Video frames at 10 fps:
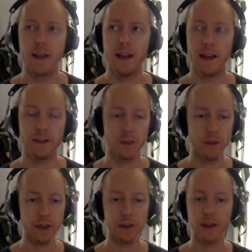And so
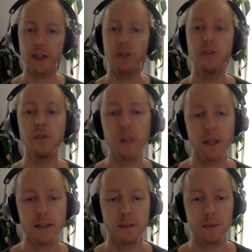they create a new
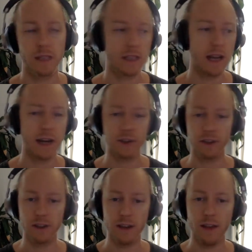custom
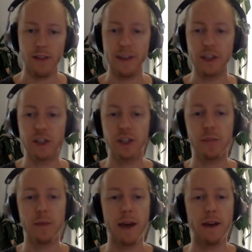concoction, and then they ship
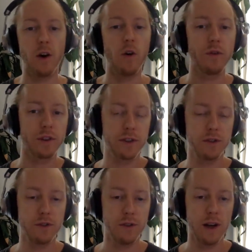that over
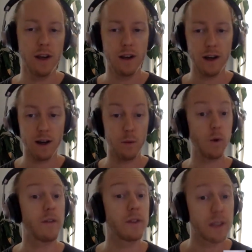to
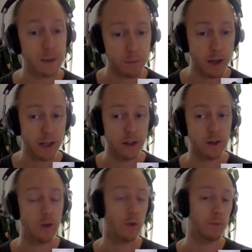wherever this predator
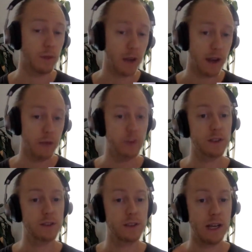or prey
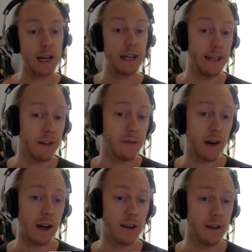was
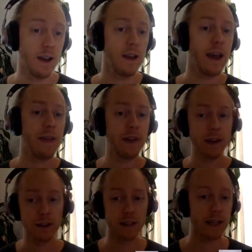identified. And
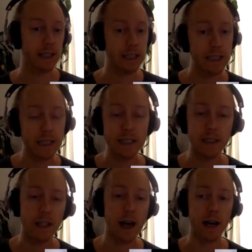then like a key in a
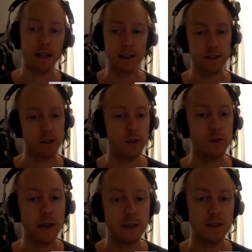lock, this new
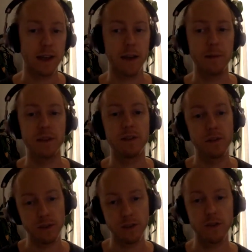enzyme is
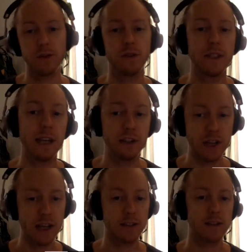used to
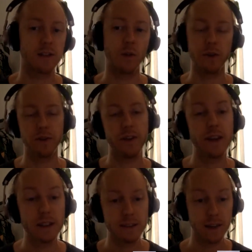digest or defend
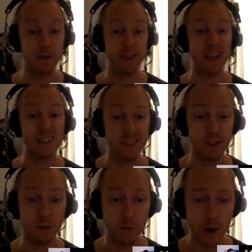itself against the
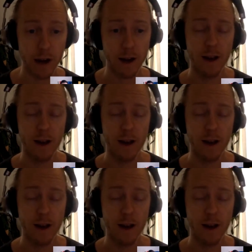new prey.